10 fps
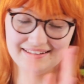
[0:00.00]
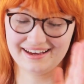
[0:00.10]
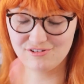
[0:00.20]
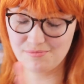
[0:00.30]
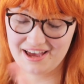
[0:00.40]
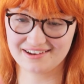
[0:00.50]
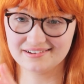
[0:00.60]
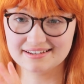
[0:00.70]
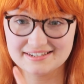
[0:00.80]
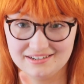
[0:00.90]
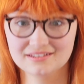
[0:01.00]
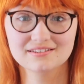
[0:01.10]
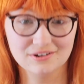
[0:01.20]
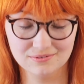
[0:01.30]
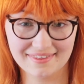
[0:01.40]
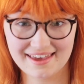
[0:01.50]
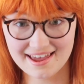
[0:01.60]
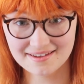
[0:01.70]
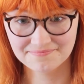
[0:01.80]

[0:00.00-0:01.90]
alphabet actually starts over there.